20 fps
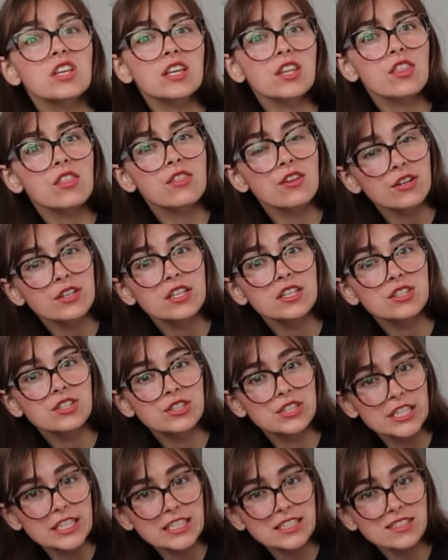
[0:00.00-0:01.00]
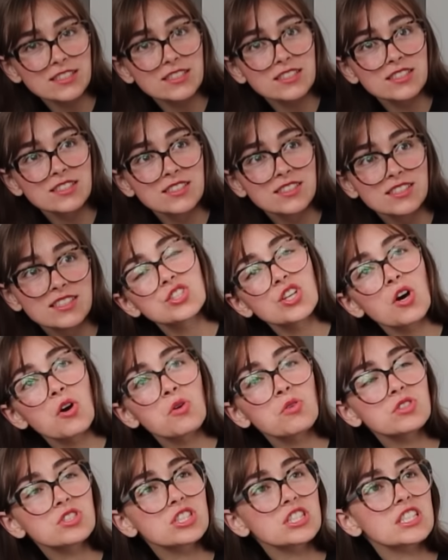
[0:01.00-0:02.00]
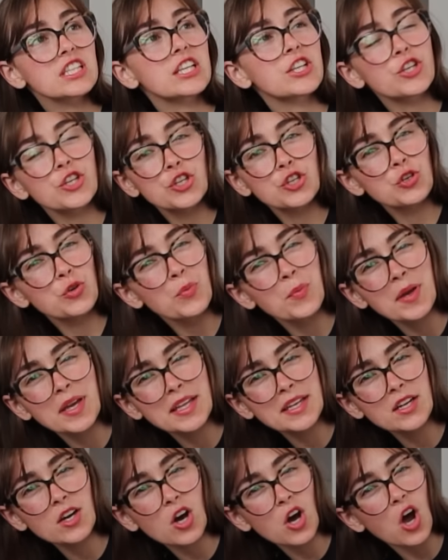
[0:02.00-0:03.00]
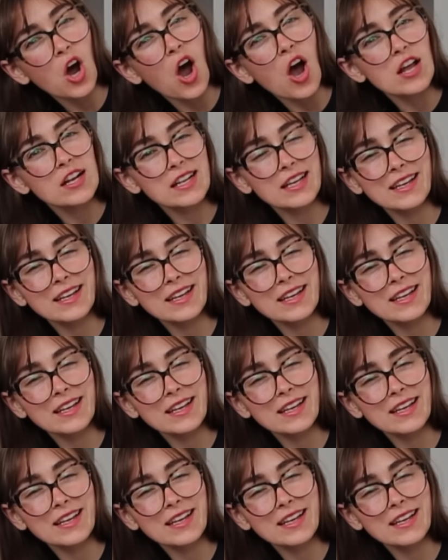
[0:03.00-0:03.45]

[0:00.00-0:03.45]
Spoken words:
like 30 degrees. So just like humid, hot,